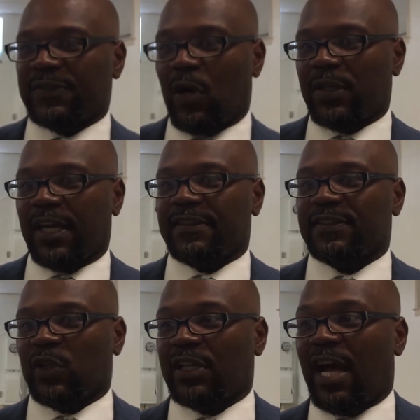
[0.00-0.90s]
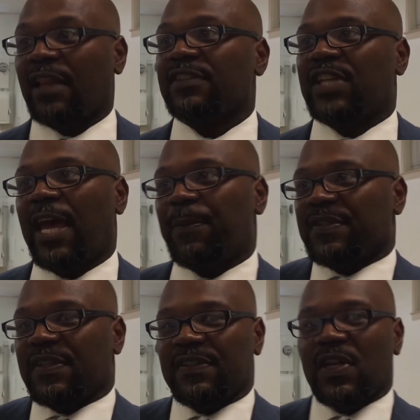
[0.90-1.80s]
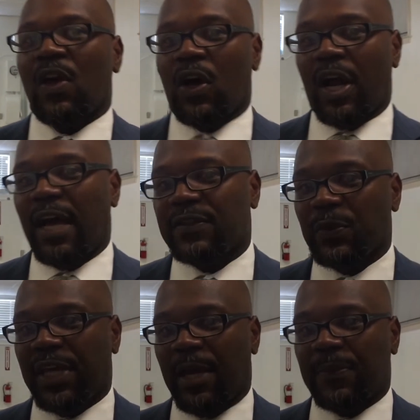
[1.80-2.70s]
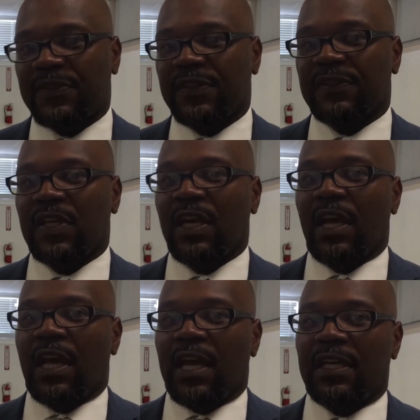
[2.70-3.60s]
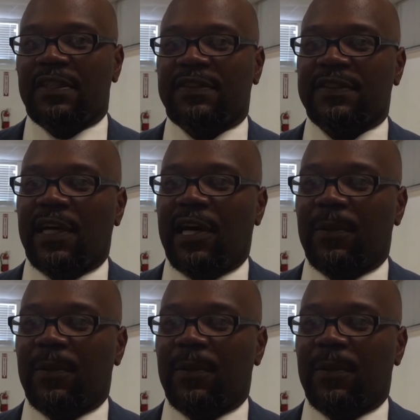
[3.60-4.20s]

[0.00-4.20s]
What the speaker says: assault cases on college campuses, on high school campuses, and it's